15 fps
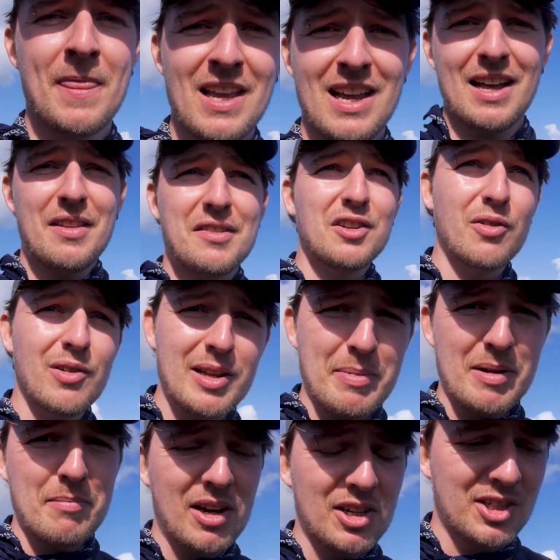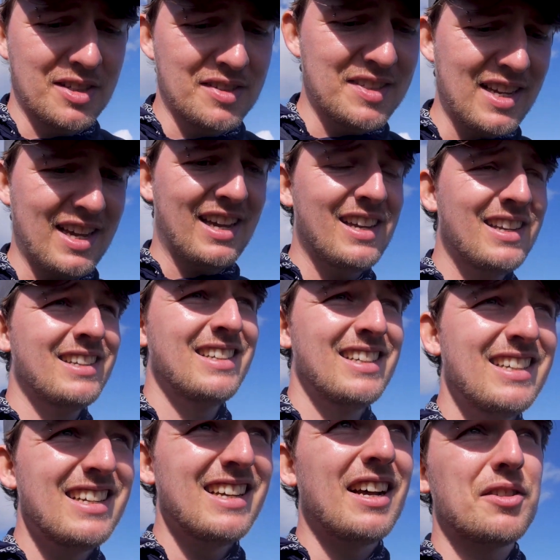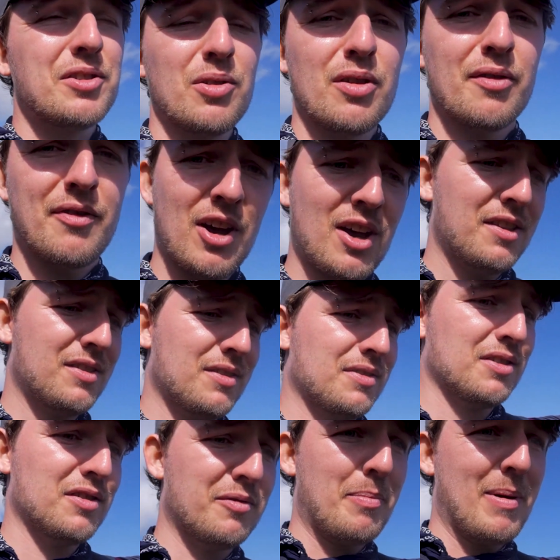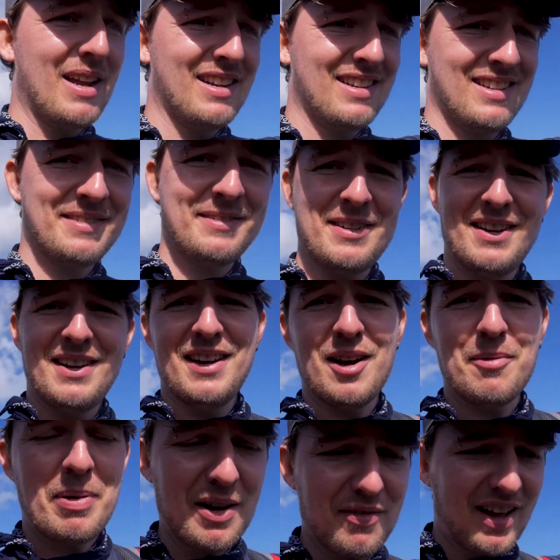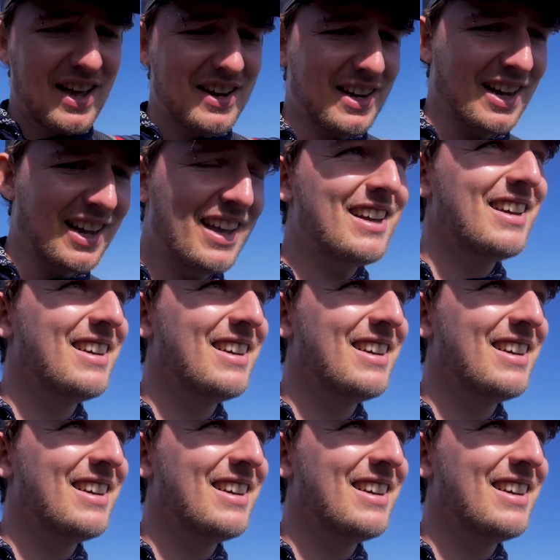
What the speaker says: and there's not really been much to see as all the ferns have sort of been above head height,